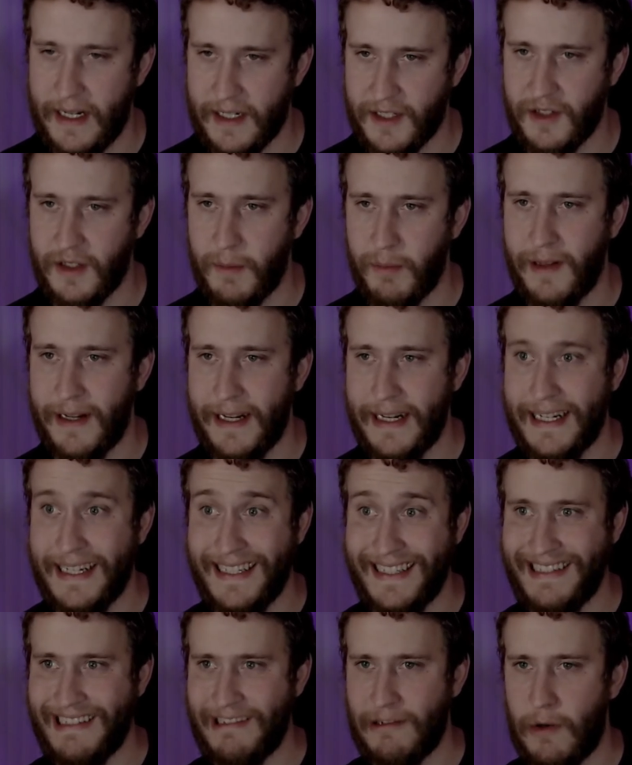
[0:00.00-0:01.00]
actually play it at
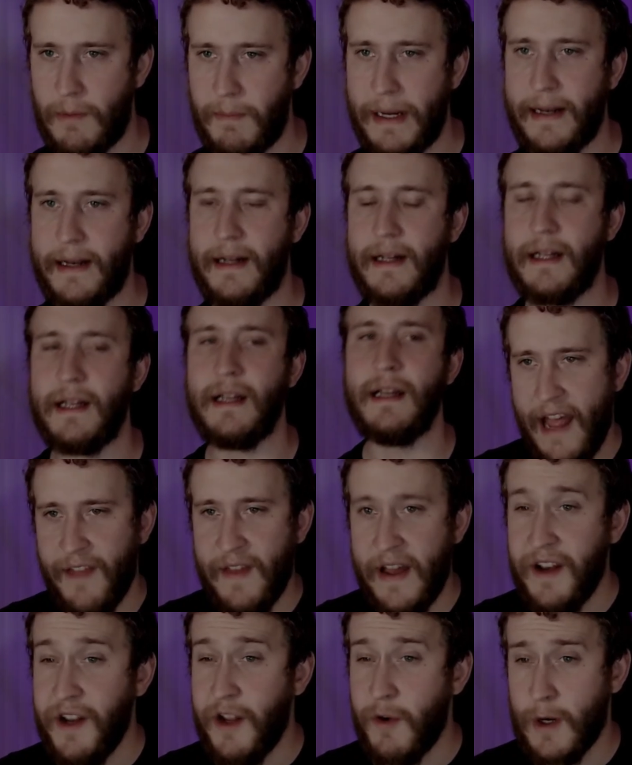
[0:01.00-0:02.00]
zero mana. And
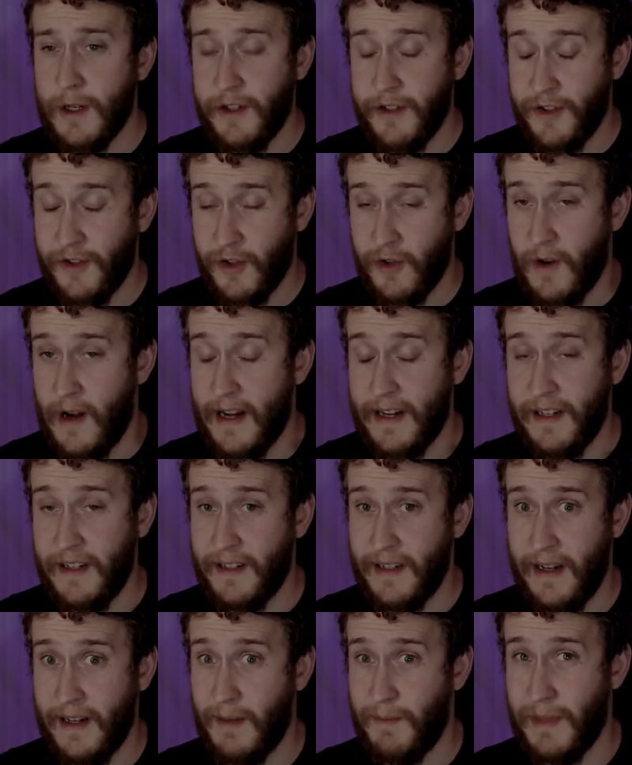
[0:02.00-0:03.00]
then you are just trying to
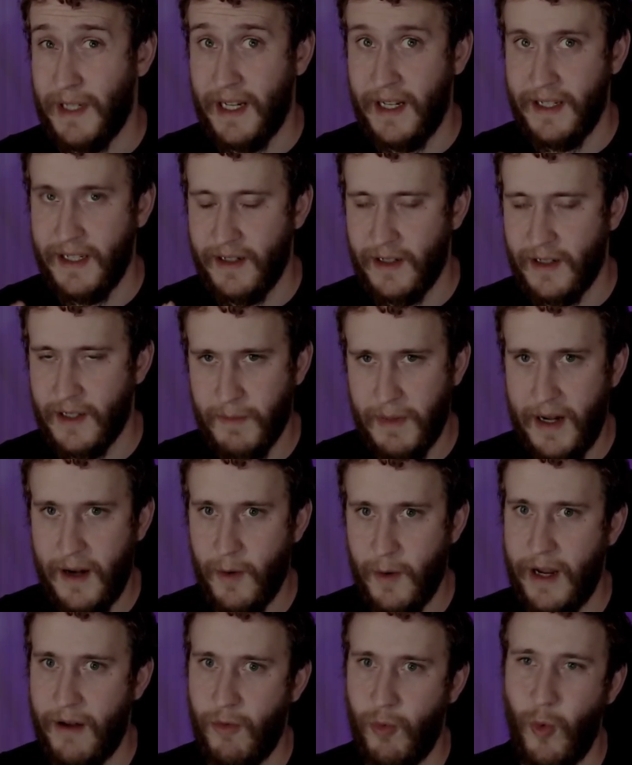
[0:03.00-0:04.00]
set up the ideal spot.
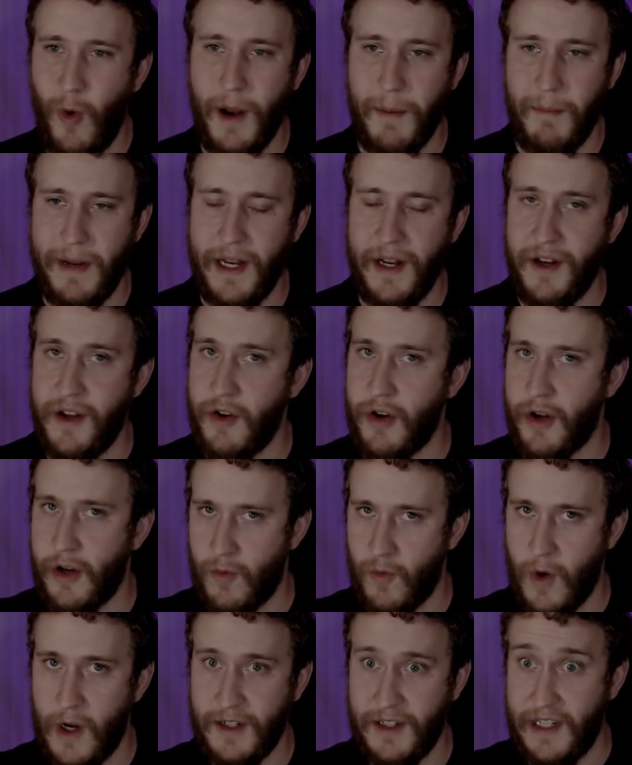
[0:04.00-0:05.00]
We have one minion you
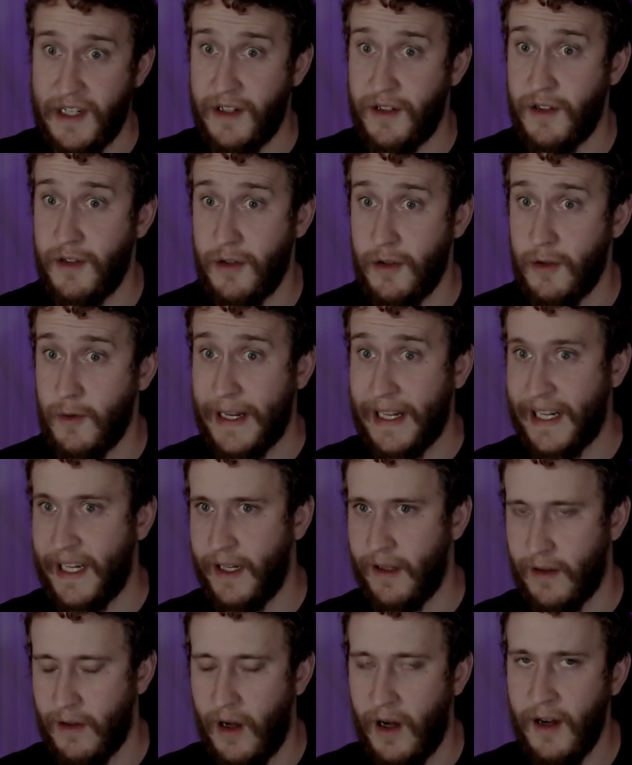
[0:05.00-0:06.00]
can rush into and
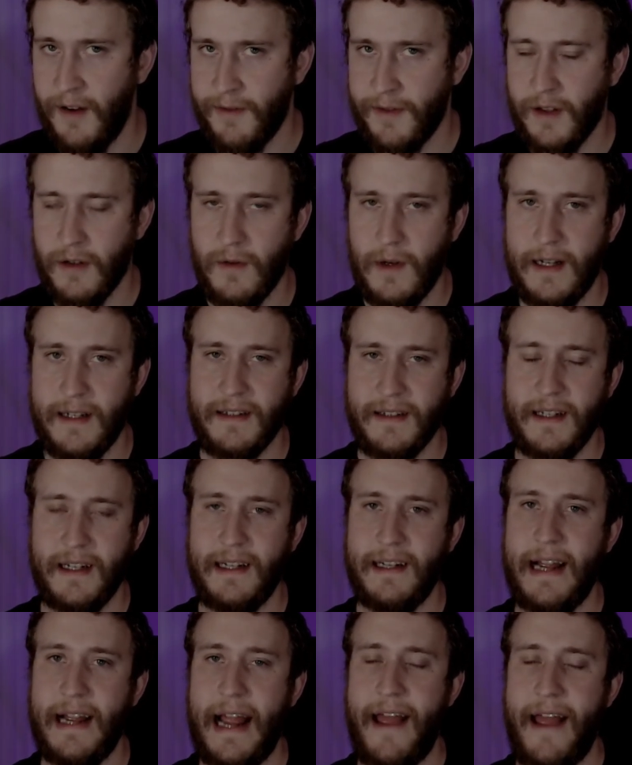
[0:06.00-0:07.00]
kill off the
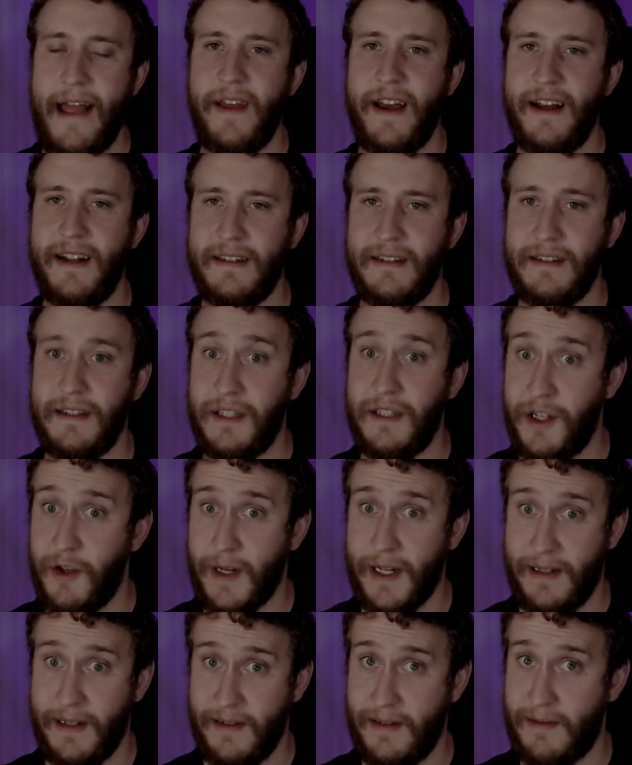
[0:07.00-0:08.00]
Reska, and then you
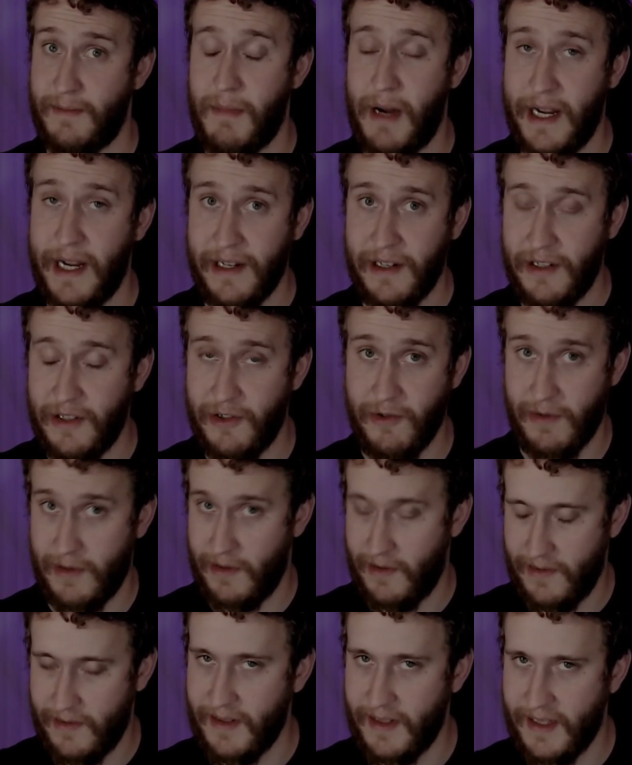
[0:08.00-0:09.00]
can mind
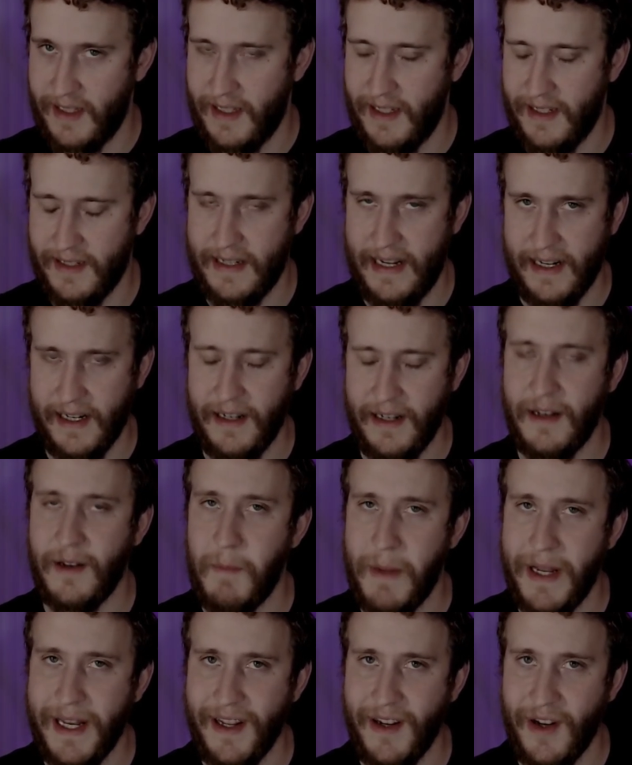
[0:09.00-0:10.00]
control the second
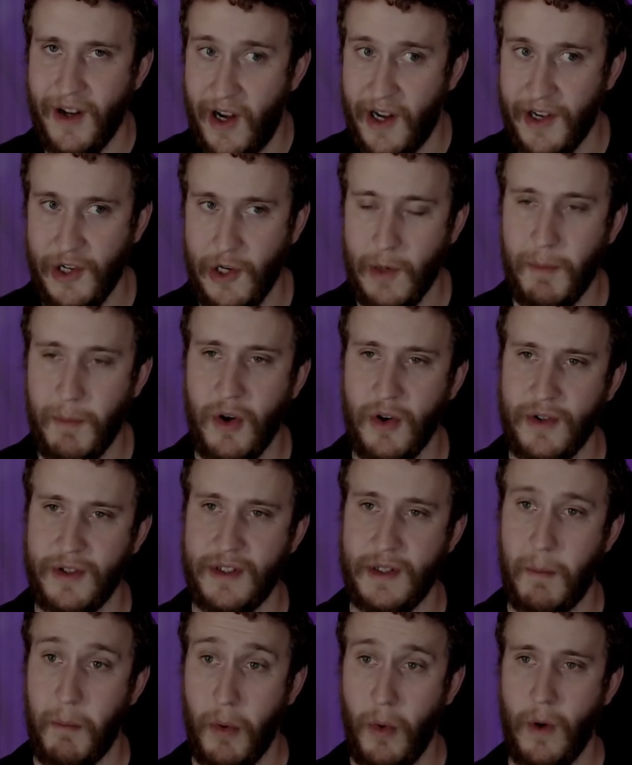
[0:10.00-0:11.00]
minion on your
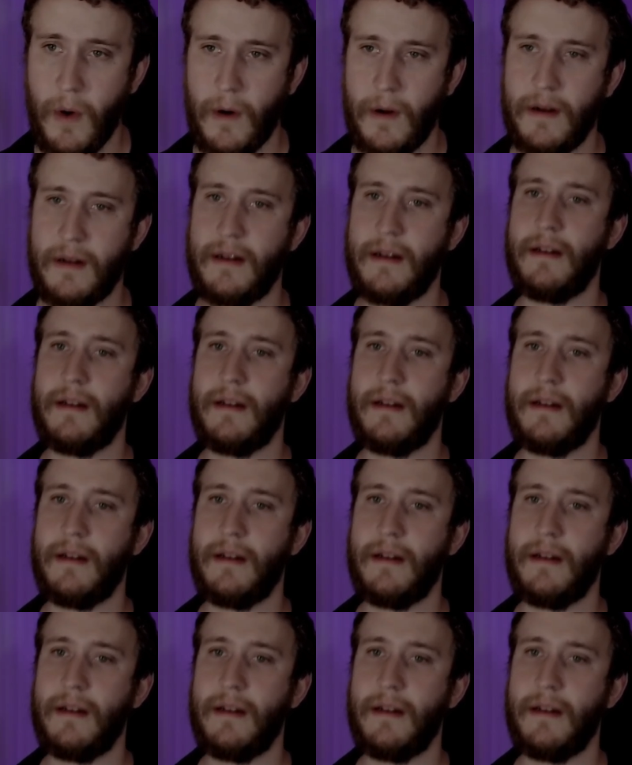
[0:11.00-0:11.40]
opponent's board.